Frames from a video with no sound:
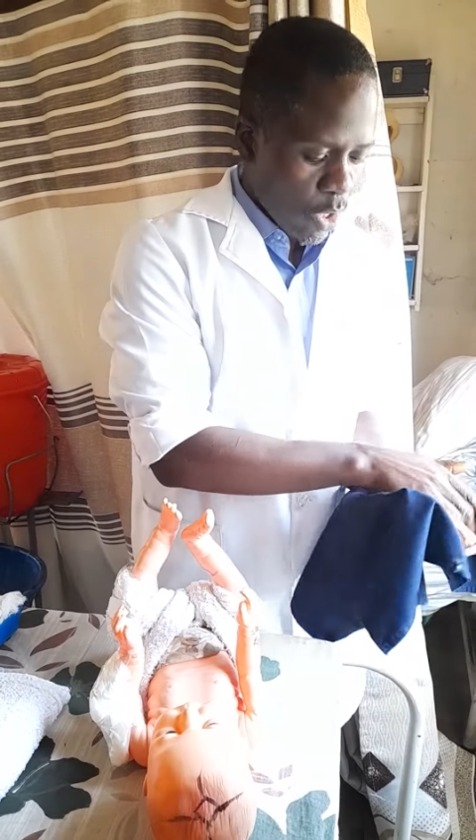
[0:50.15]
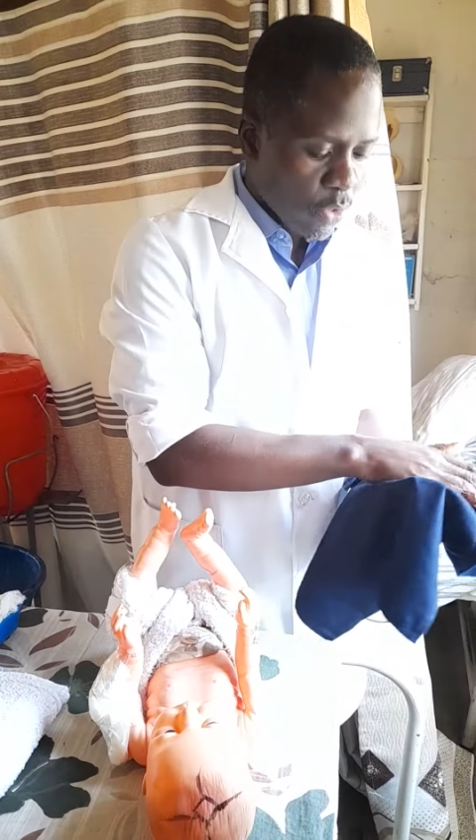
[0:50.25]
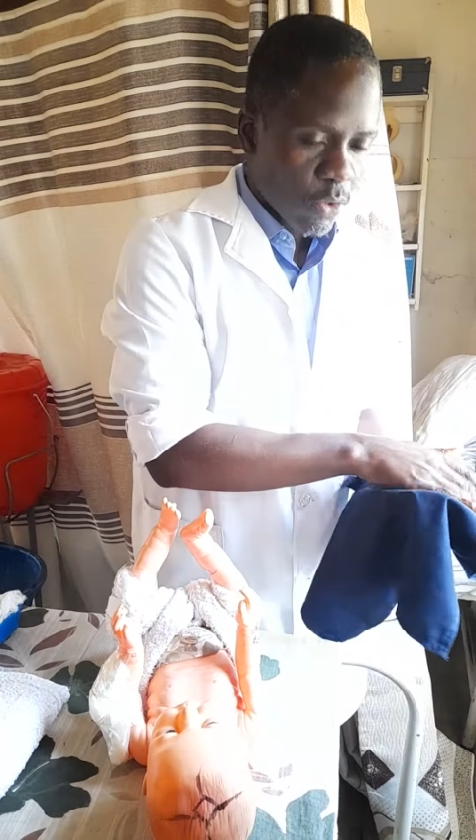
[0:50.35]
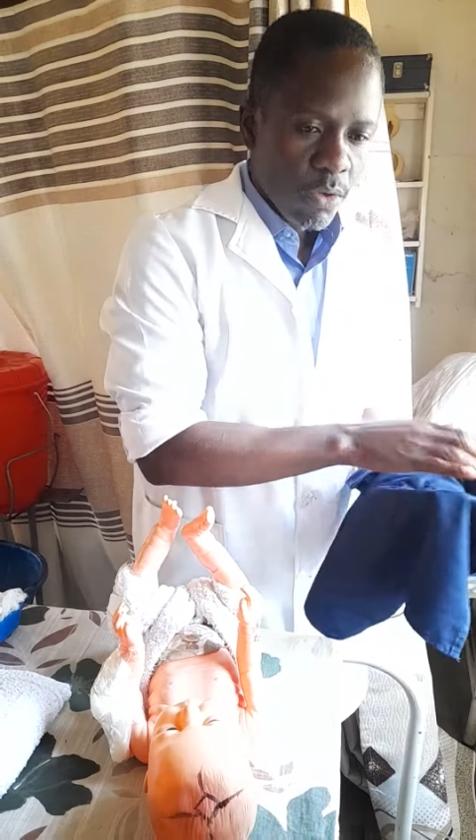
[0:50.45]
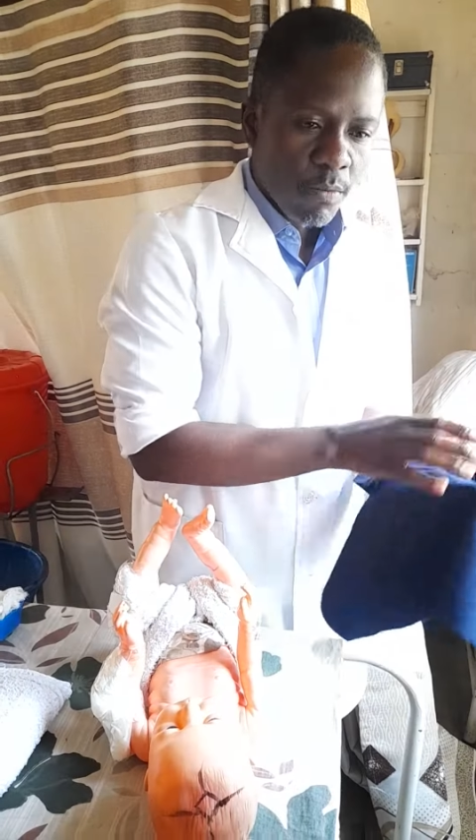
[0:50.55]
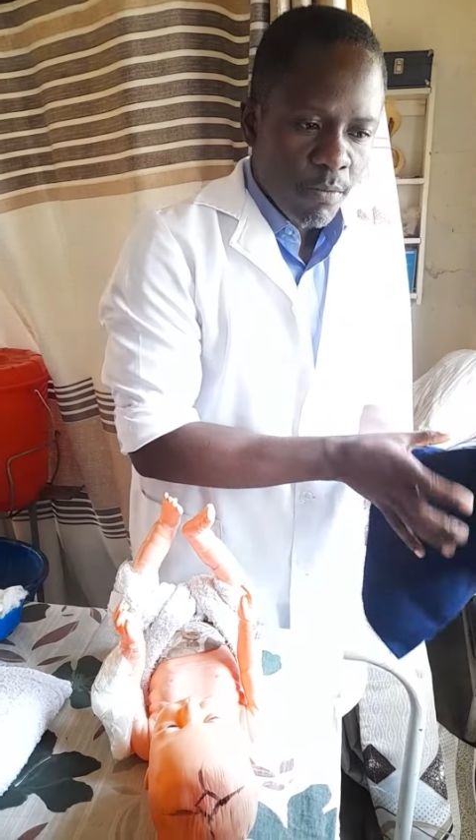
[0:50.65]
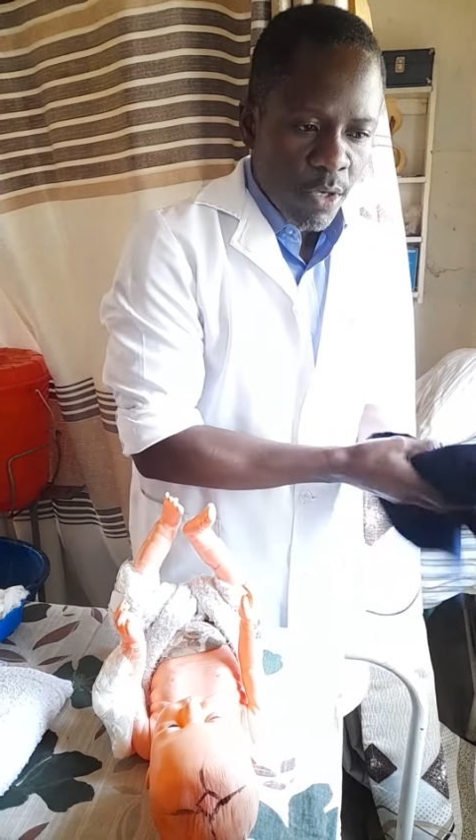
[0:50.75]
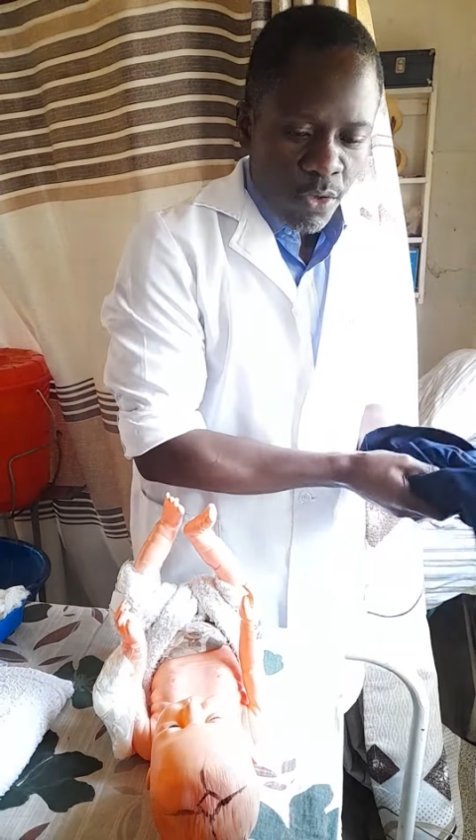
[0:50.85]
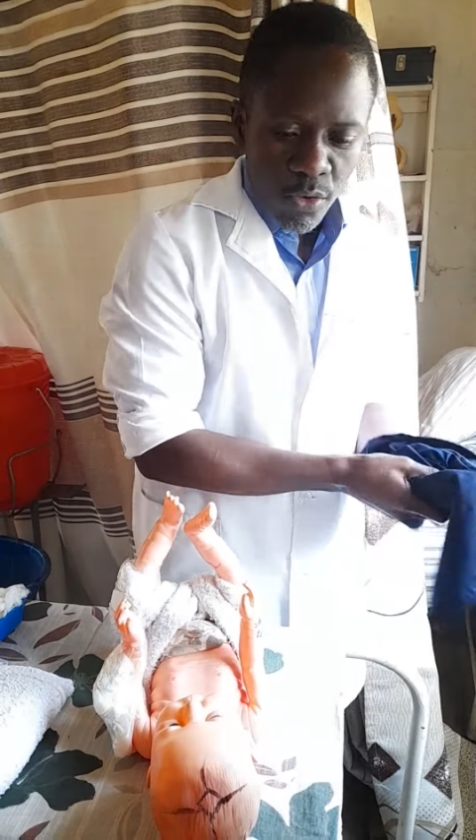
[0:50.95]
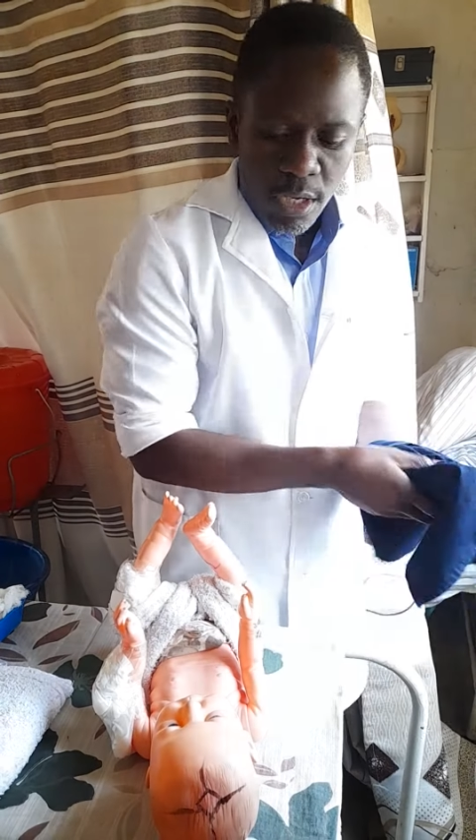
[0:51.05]
So
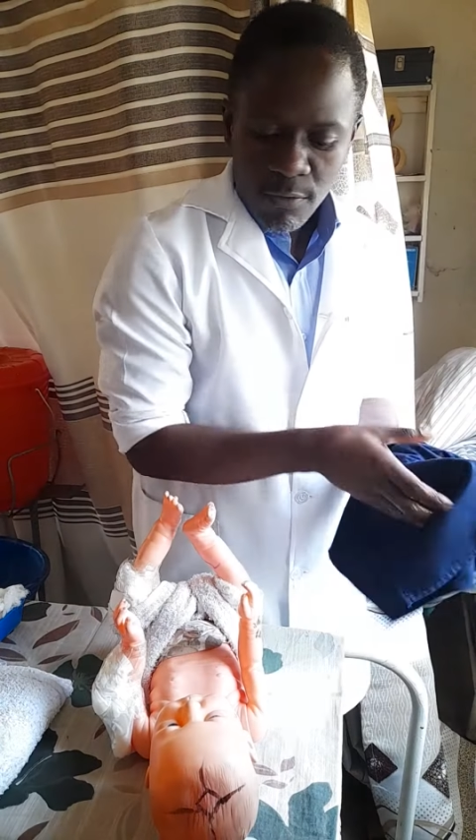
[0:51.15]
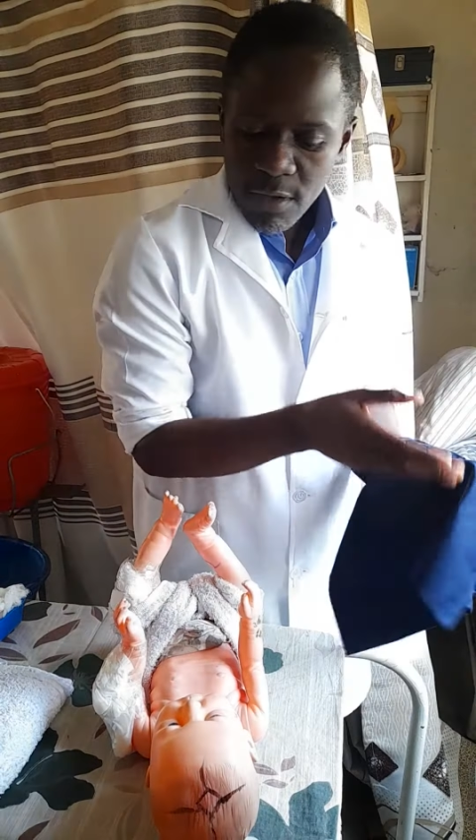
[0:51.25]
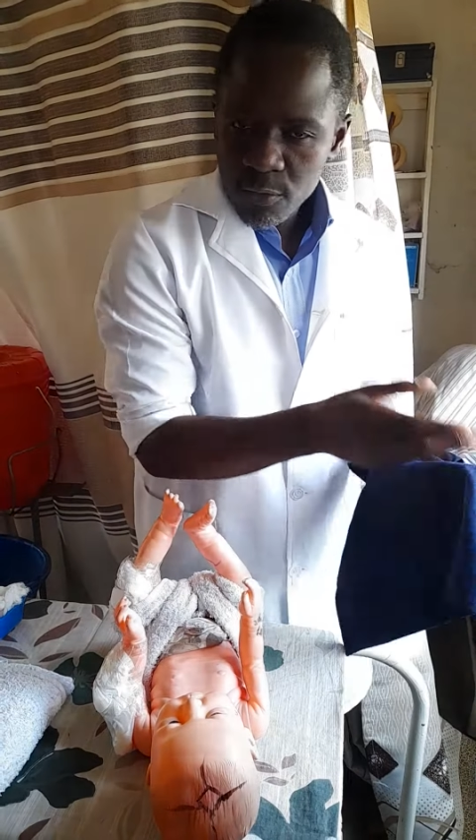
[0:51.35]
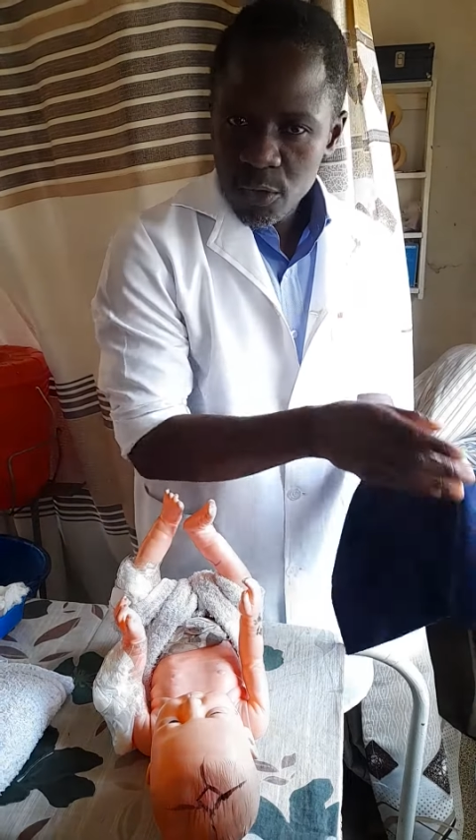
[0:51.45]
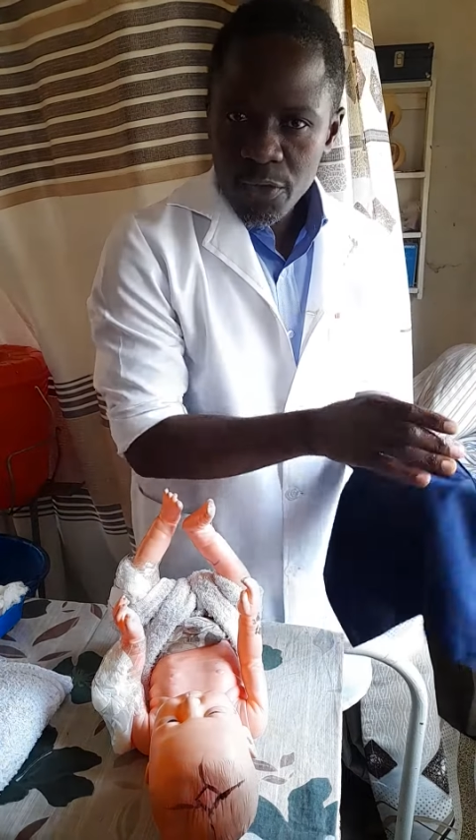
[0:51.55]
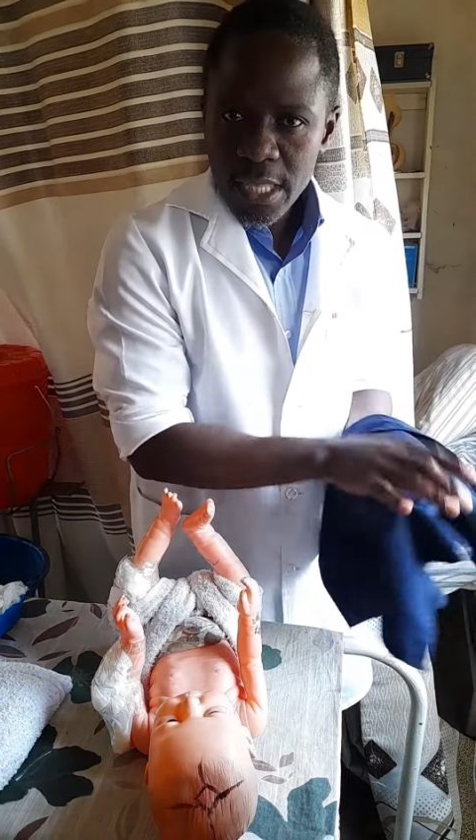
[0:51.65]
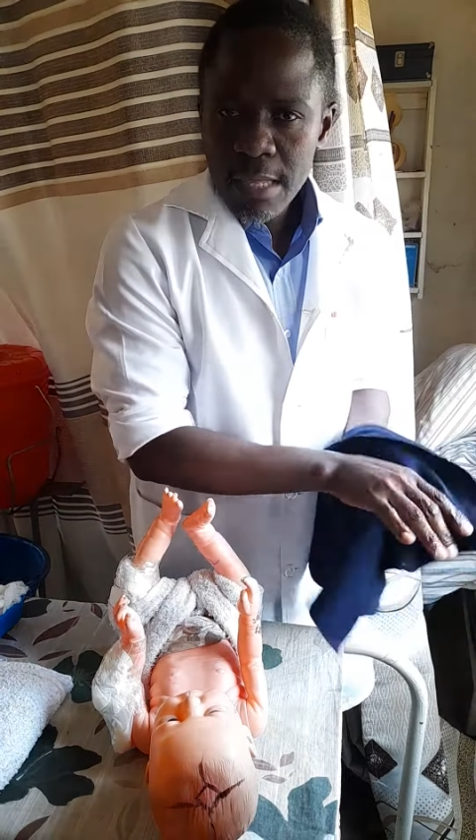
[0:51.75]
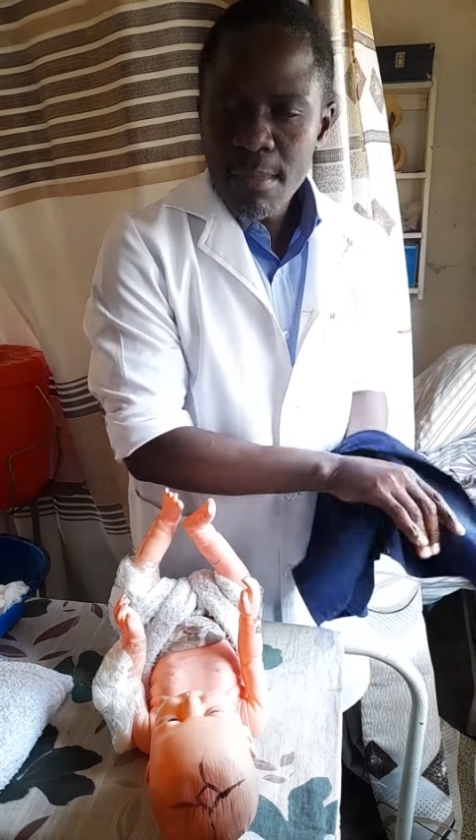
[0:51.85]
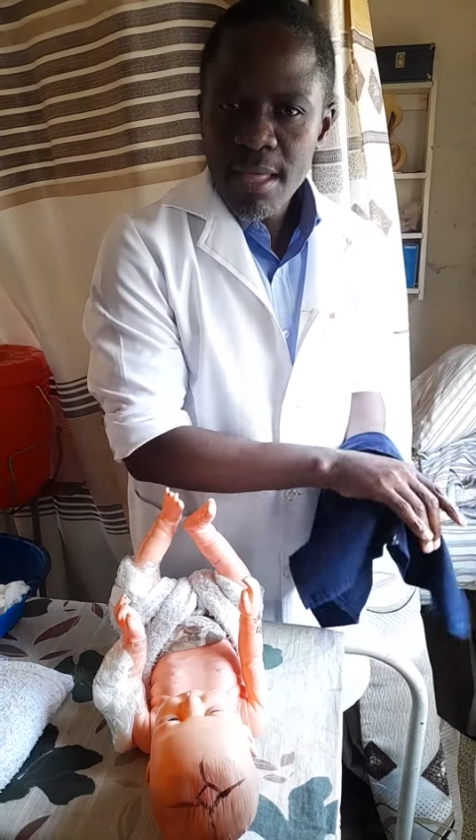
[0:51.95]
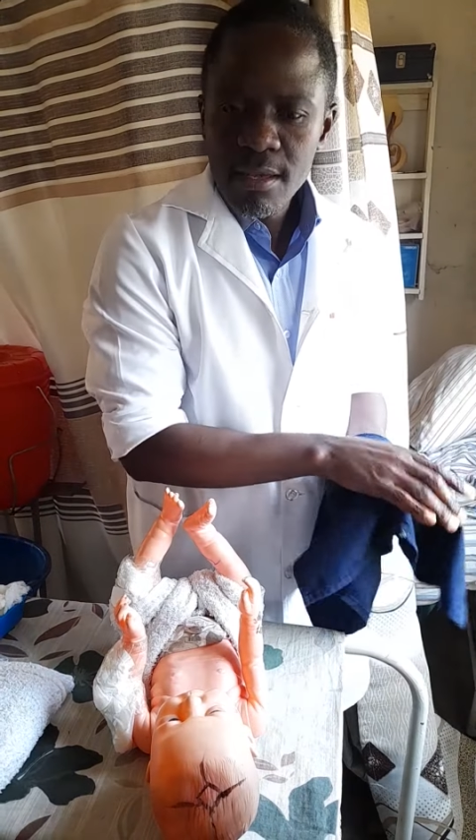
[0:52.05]
you, are, you have to greet
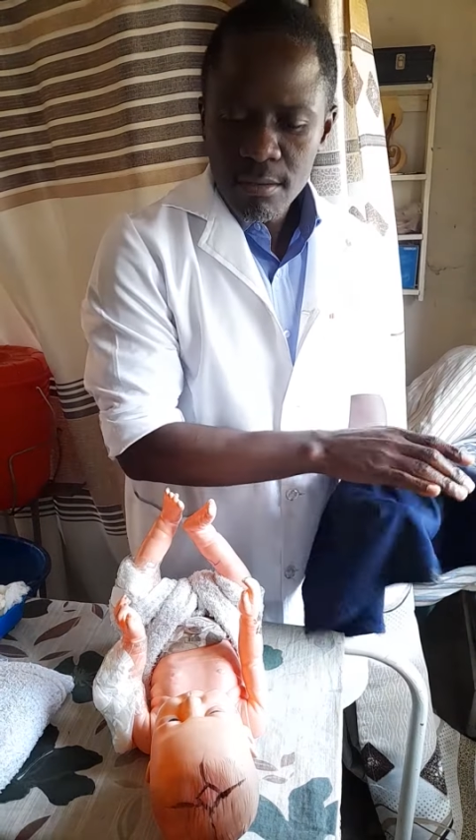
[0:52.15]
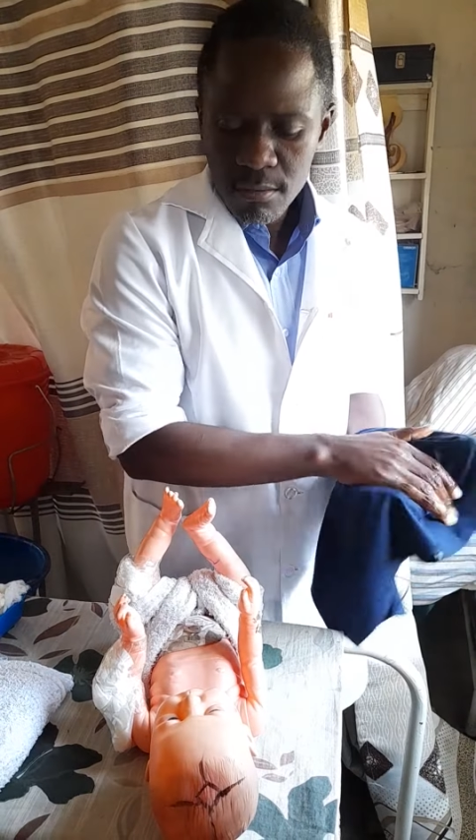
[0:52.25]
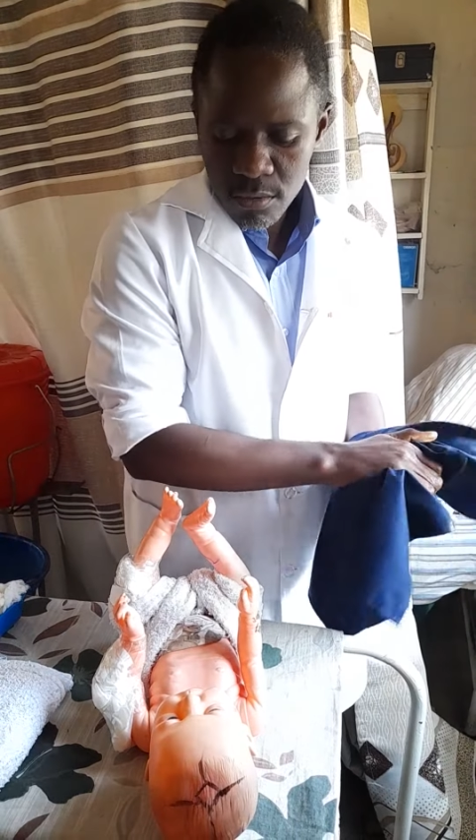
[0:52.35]
the mother.